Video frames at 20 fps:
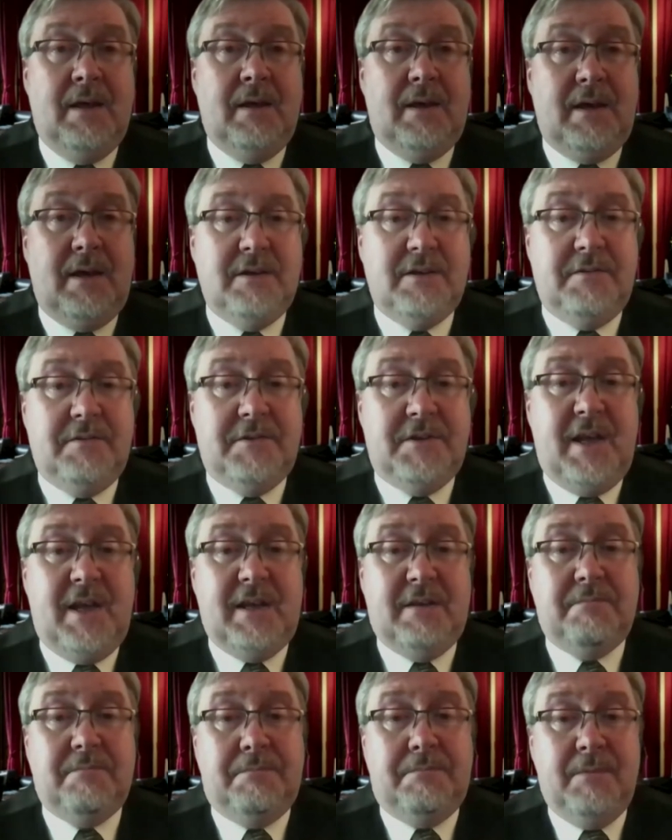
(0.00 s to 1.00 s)
As I've
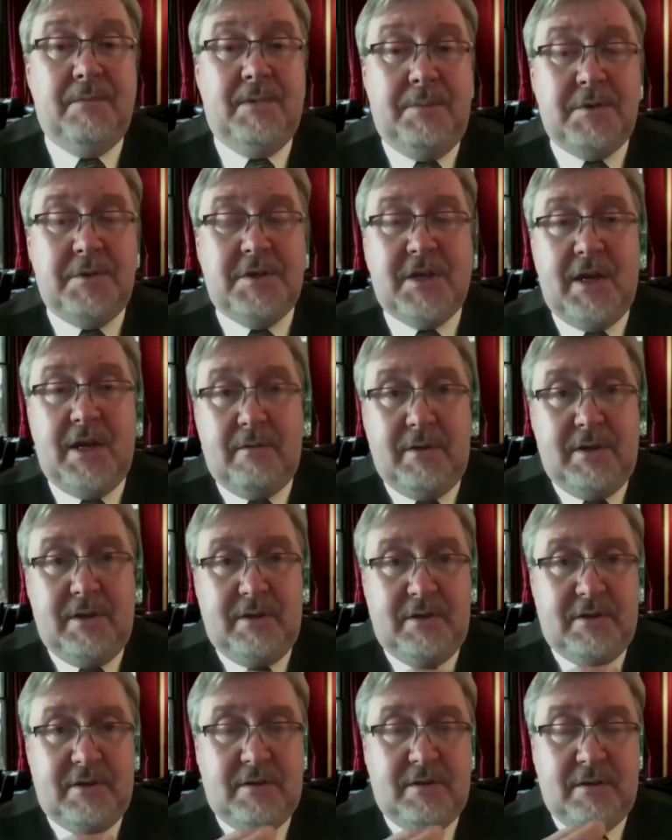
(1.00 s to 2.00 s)
said,
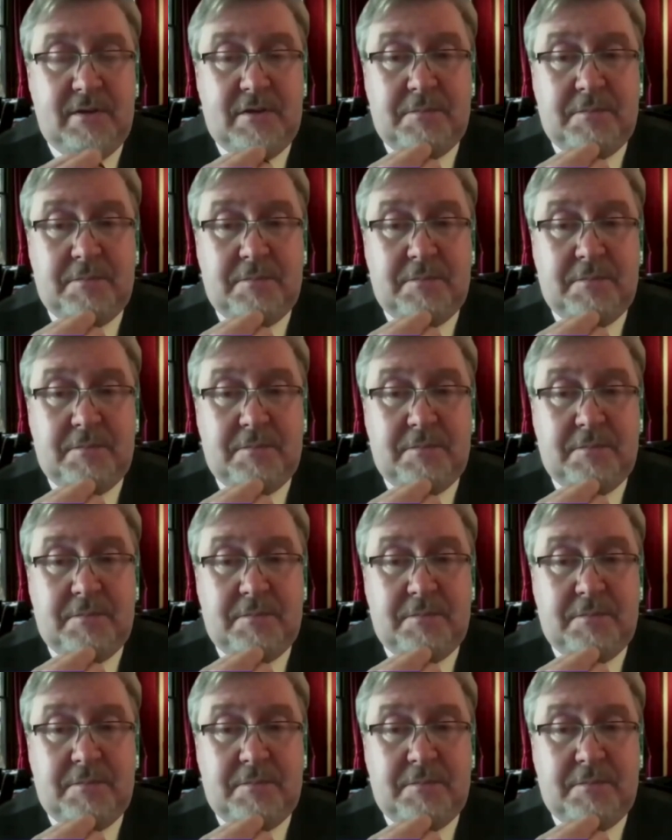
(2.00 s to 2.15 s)
libertarians,